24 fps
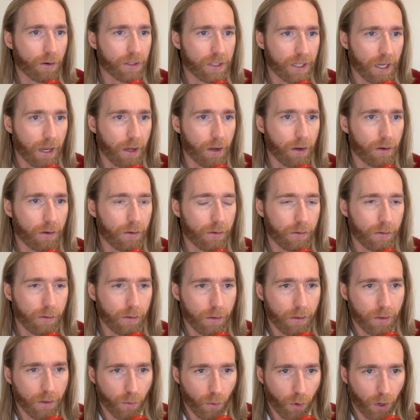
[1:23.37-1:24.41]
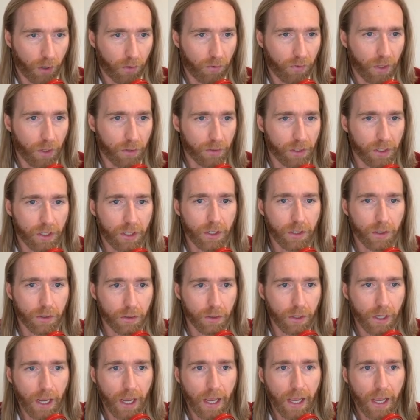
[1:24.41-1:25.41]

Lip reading: tell the workflow to do